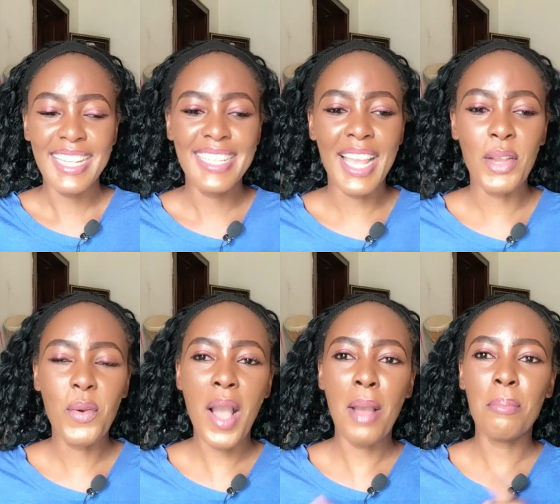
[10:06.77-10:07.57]
then
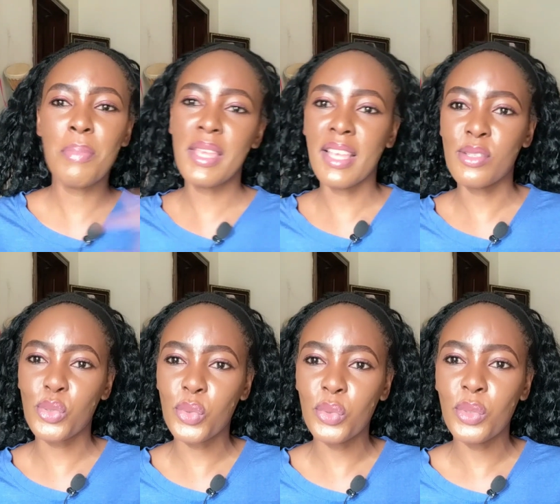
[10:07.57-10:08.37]
go and pick a
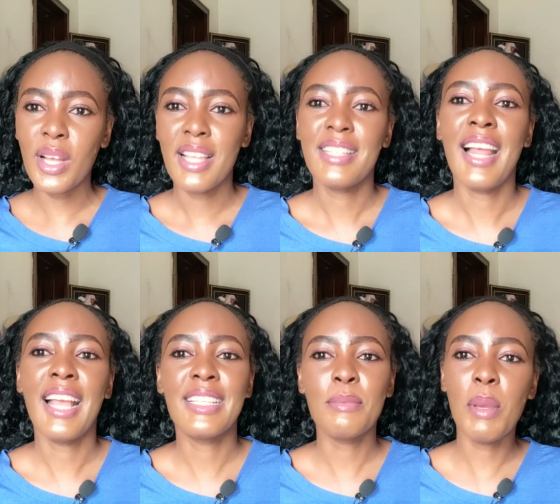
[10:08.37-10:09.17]
school
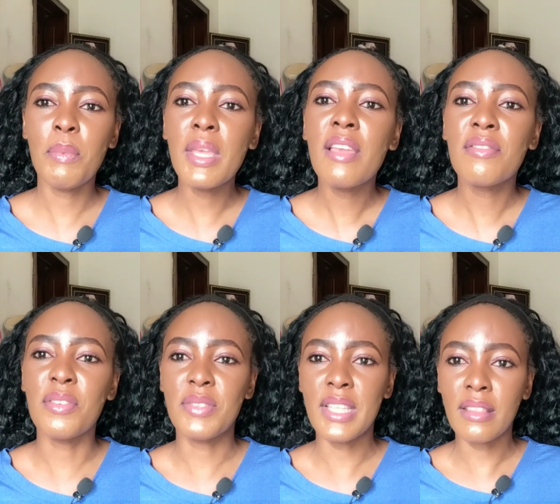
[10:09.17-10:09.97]
that is maybe
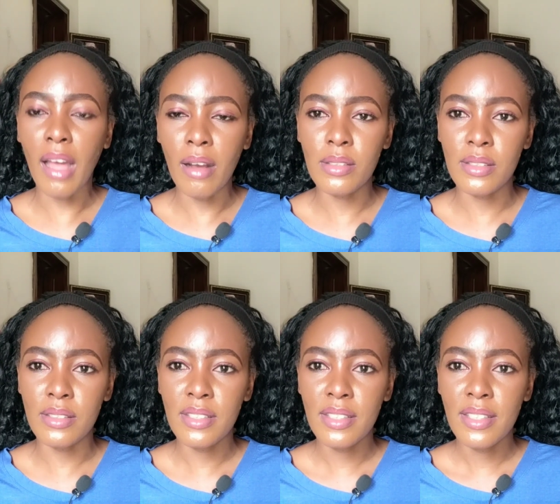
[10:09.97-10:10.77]
15,000?